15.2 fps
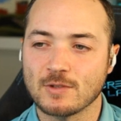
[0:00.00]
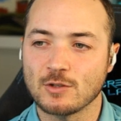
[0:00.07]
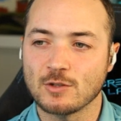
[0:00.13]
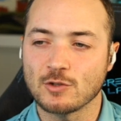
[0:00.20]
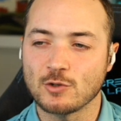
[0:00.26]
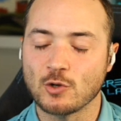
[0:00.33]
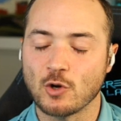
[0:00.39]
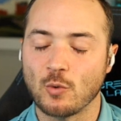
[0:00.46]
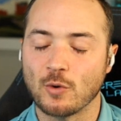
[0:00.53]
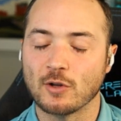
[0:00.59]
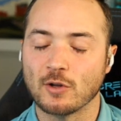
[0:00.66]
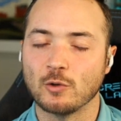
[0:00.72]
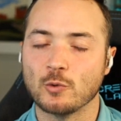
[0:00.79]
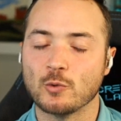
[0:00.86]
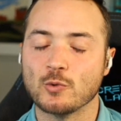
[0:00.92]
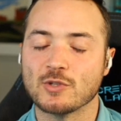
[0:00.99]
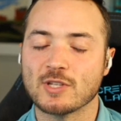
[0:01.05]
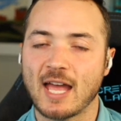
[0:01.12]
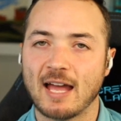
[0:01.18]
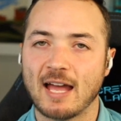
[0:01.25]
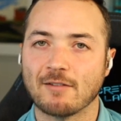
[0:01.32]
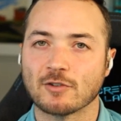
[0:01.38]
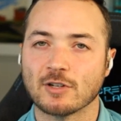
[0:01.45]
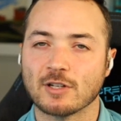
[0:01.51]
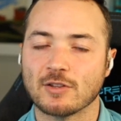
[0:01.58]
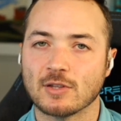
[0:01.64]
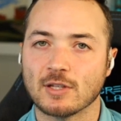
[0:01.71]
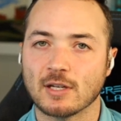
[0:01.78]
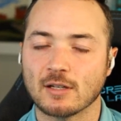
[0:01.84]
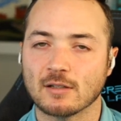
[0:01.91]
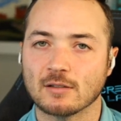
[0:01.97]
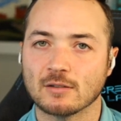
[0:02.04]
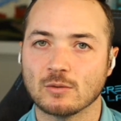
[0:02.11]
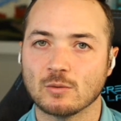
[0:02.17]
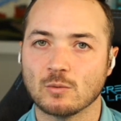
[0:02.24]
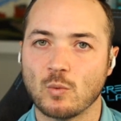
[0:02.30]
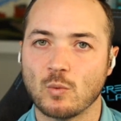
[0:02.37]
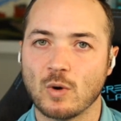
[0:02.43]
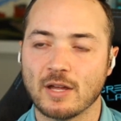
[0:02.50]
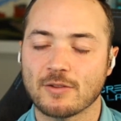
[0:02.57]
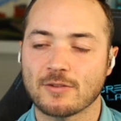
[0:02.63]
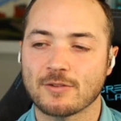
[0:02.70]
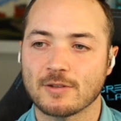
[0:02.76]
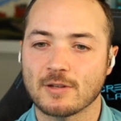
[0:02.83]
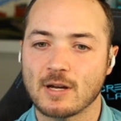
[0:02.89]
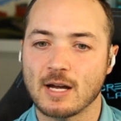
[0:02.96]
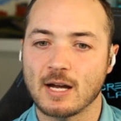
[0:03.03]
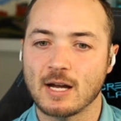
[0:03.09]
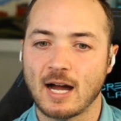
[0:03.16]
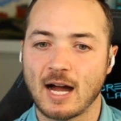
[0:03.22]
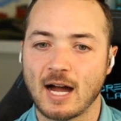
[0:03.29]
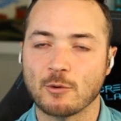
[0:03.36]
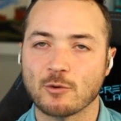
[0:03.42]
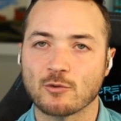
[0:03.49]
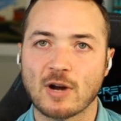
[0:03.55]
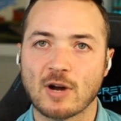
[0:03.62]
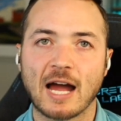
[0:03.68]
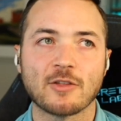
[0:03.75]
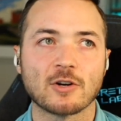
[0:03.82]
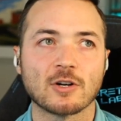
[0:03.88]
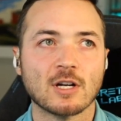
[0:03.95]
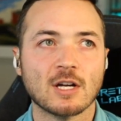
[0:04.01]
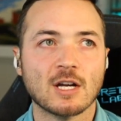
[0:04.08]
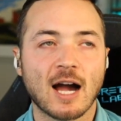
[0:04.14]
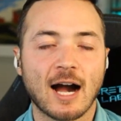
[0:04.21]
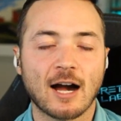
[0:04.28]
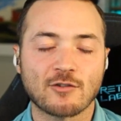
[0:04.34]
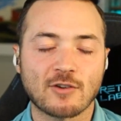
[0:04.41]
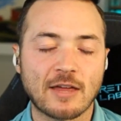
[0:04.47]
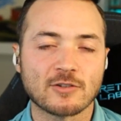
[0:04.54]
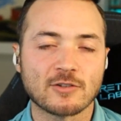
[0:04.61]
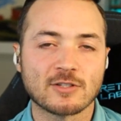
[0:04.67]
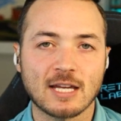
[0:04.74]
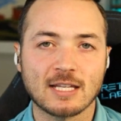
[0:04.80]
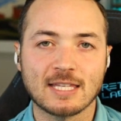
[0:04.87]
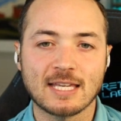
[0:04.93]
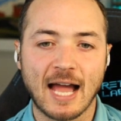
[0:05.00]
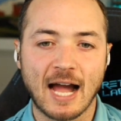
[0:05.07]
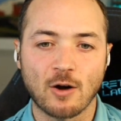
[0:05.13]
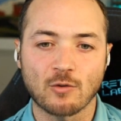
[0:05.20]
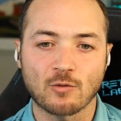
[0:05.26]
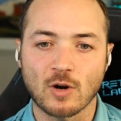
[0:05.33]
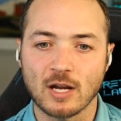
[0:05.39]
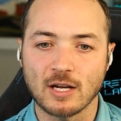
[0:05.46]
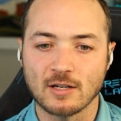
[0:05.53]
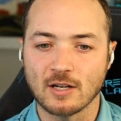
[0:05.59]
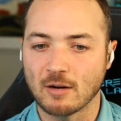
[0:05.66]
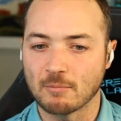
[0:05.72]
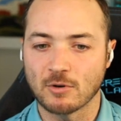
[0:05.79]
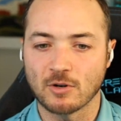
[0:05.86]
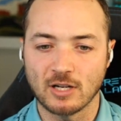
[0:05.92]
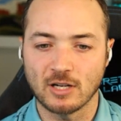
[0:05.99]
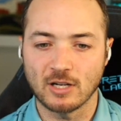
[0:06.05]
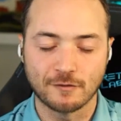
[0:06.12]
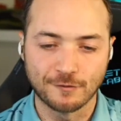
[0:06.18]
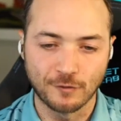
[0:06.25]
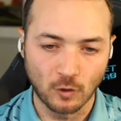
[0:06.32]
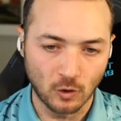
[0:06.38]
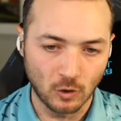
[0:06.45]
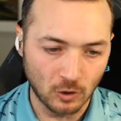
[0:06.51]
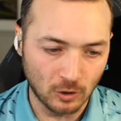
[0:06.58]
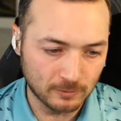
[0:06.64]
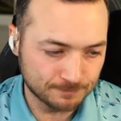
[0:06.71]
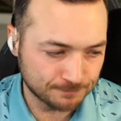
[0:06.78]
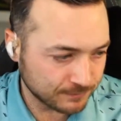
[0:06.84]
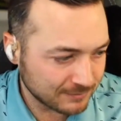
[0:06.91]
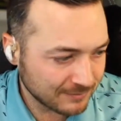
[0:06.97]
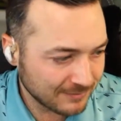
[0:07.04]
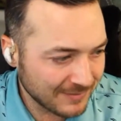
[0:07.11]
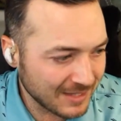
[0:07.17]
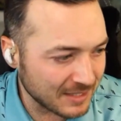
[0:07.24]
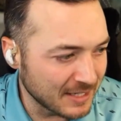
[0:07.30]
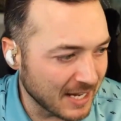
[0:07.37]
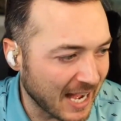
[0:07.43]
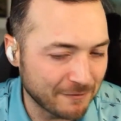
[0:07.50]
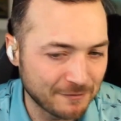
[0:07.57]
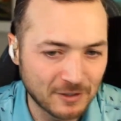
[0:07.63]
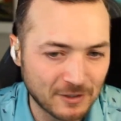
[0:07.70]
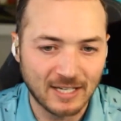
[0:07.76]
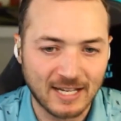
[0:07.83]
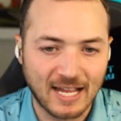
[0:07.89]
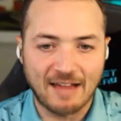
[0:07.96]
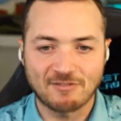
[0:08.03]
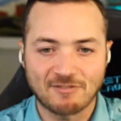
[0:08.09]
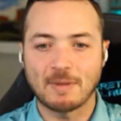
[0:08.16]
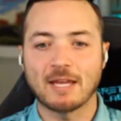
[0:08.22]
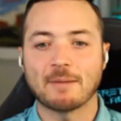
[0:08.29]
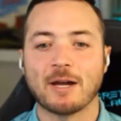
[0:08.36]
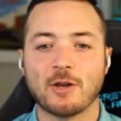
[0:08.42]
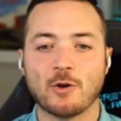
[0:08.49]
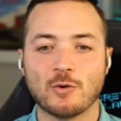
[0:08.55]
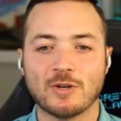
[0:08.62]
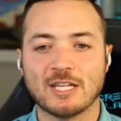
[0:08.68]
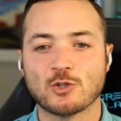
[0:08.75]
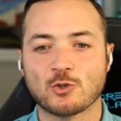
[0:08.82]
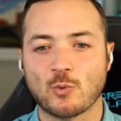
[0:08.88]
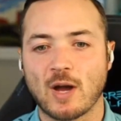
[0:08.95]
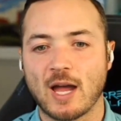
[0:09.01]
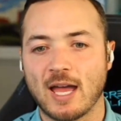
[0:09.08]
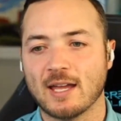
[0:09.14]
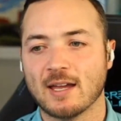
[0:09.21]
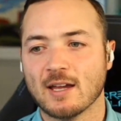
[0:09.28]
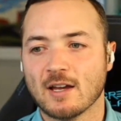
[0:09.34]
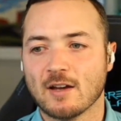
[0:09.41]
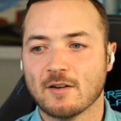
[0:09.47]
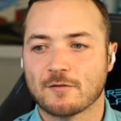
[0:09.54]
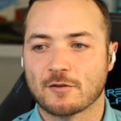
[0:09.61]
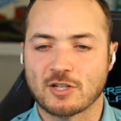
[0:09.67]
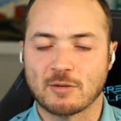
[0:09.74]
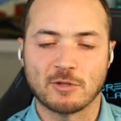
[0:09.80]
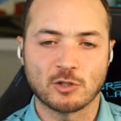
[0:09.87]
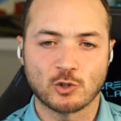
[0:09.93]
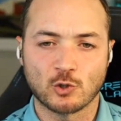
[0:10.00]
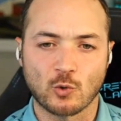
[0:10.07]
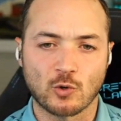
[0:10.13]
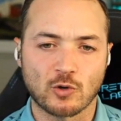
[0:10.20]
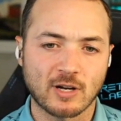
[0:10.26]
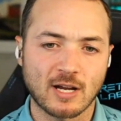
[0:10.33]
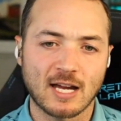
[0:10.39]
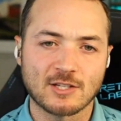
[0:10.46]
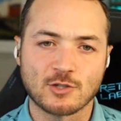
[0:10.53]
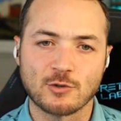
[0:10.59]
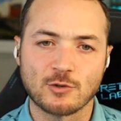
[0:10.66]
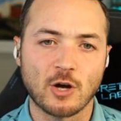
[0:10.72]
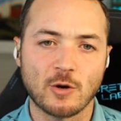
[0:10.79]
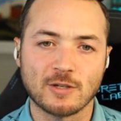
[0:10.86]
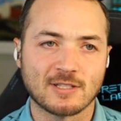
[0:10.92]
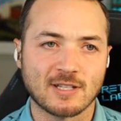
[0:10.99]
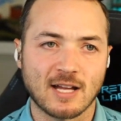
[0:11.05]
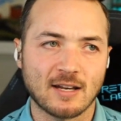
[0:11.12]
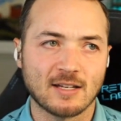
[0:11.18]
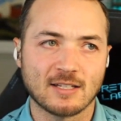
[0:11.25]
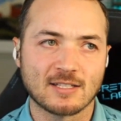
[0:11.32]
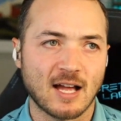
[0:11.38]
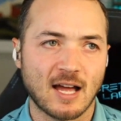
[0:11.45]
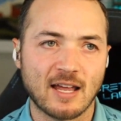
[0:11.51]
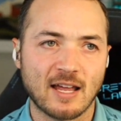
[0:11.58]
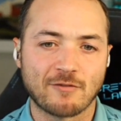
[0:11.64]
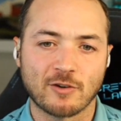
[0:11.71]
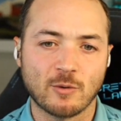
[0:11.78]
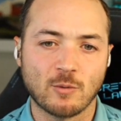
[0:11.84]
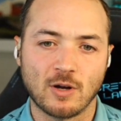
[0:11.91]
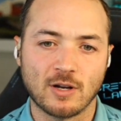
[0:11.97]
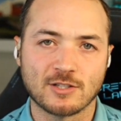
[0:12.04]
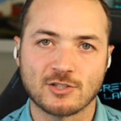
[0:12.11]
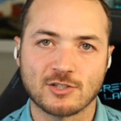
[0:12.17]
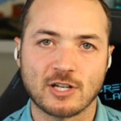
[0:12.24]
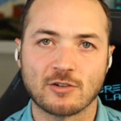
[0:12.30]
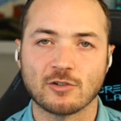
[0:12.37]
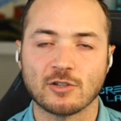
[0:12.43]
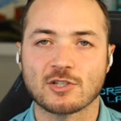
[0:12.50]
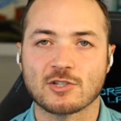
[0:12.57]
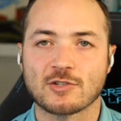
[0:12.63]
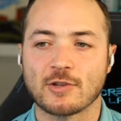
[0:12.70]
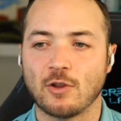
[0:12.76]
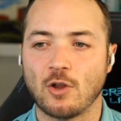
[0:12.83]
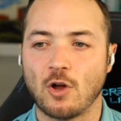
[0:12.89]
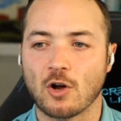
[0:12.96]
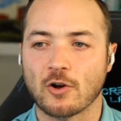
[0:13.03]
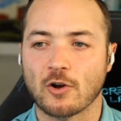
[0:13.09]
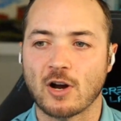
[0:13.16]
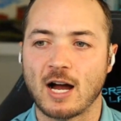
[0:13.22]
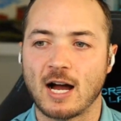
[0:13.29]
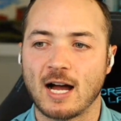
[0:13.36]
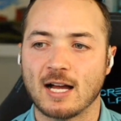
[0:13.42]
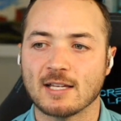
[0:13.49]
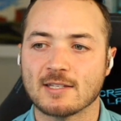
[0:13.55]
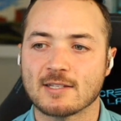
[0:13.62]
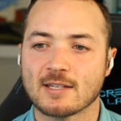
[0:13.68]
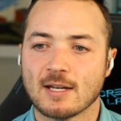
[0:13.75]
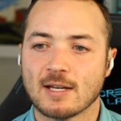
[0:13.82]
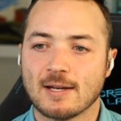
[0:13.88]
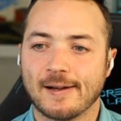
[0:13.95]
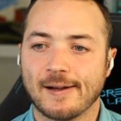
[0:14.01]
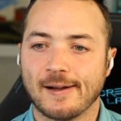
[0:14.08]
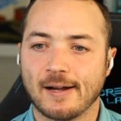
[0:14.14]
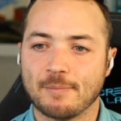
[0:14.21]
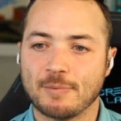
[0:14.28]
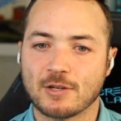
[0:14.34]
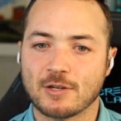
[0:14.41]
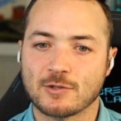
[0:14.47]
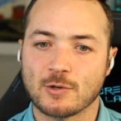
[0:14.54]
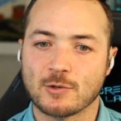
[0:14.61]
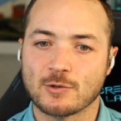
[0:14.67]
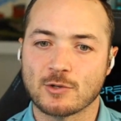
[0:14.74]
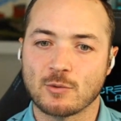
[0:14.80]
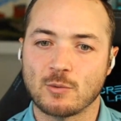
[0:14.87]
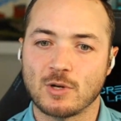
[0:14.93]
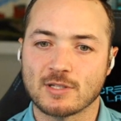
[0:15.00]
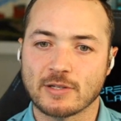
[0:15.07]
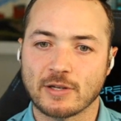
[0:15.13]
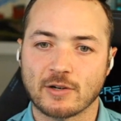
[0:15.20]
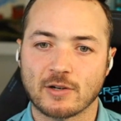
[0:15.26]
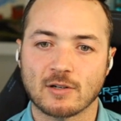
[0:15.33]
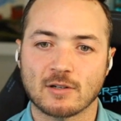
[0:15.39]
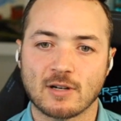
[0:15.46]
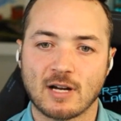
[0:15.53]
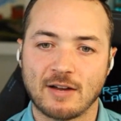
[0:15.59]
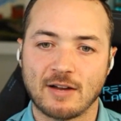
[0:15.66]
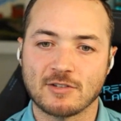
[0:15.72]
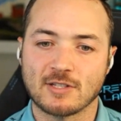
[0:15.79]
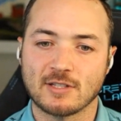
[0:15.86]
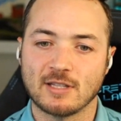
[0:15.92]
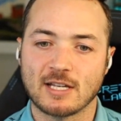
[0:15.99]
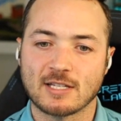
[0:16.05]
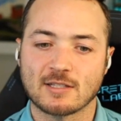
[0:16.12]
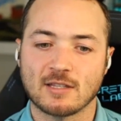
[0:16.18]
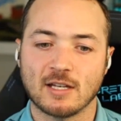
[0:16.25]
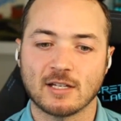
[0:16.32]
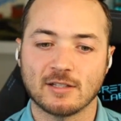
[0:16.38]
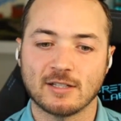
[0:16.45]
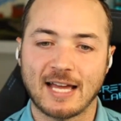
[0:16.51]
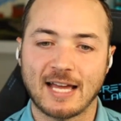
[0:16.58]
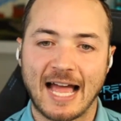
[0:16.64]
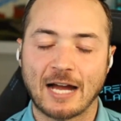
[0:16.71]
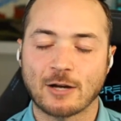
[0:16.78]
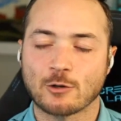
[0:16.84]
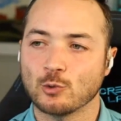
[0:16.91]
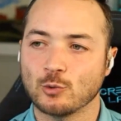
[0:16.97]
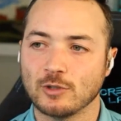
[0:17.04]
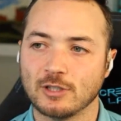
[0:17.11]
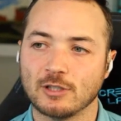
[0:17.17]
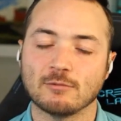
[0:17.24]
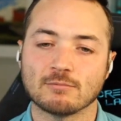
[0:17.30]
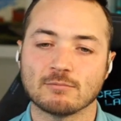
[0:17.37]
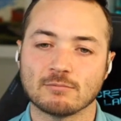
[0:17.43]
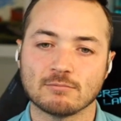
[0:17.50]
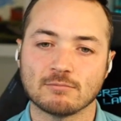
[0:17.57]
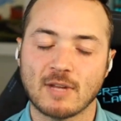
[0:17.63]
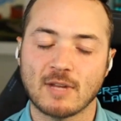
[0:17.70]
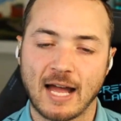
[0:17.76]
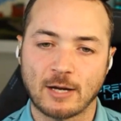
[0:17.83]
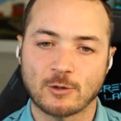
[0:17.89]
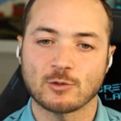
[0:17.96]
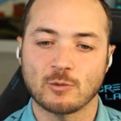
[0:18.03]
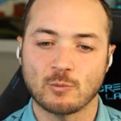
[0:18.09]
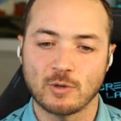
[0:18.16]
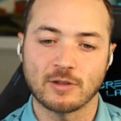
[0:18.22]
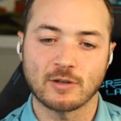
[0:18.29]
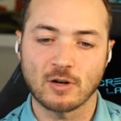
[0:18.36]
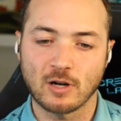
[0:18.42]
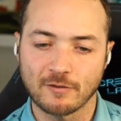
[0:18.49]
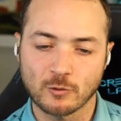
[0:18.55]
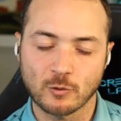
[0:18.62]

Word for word: you don't want to lose everything with. Uh, I would rather I'd rather take the outright number in full, not feel like I have to make my own each way for some of the shorter guys. So no, it's not it's not everyone. It's generally just the longer odds uh, because those are the ones that are obviously less likely to actually actually win the golf